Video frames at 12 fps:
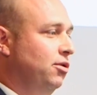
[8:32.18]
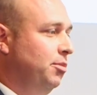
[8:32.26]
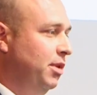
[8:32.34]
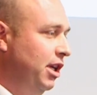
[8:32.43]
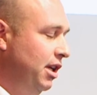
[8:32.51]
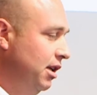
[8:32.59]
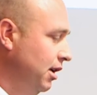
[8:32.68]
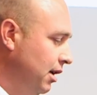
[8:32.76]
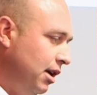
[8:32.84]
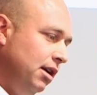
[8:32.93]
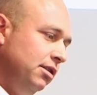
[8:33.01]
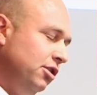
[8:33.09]
would be
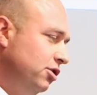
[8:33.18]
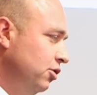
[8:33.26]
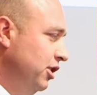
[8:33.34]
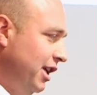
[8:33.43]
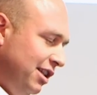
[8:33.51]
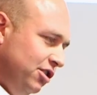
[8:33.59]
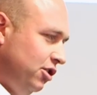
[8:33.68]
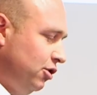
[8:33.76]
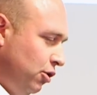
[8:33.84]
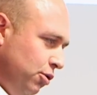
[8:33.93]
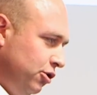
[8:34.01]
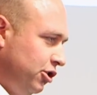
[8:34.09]
just those
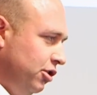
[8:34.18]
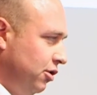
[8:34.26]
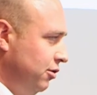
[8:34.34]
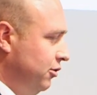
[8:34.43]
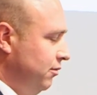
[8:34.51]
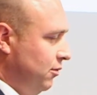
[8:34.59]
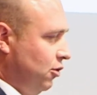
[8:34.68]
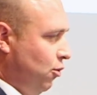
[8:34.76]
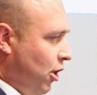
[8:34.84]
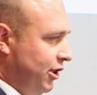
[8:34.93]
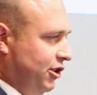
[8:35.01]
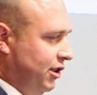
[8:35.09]
institutional
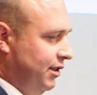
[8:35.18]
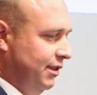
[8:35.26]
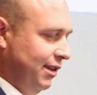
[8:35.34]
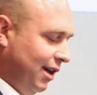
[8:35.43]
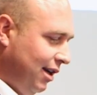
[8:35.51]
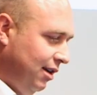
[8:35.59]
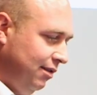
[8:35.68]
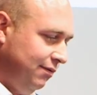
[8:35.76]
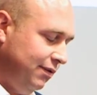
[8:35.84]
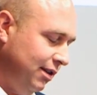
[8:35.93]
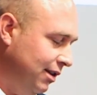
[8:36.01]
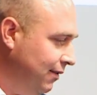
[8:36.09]
questions of